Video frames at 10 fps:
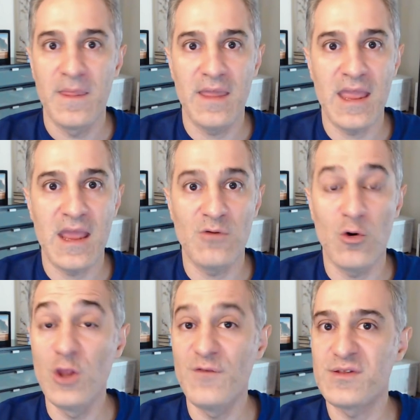And
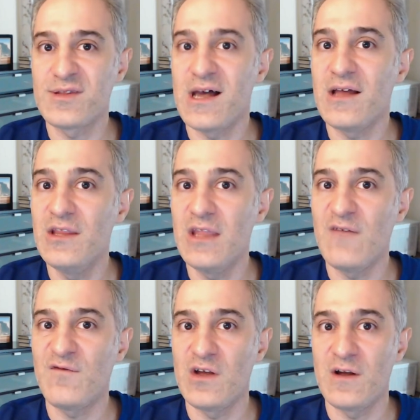all of a sudden,
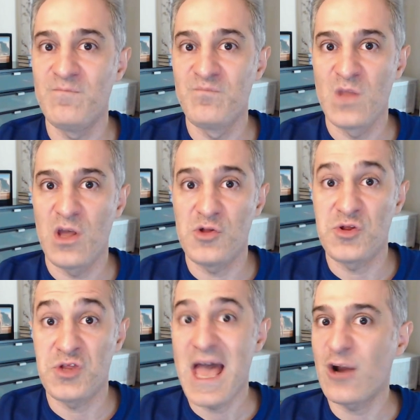if the
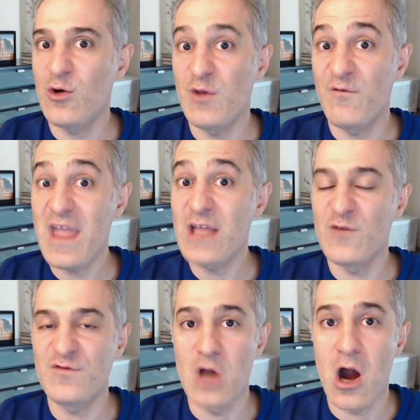shadow, the veil
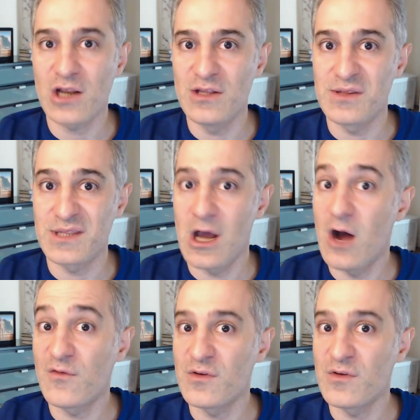of darkness covers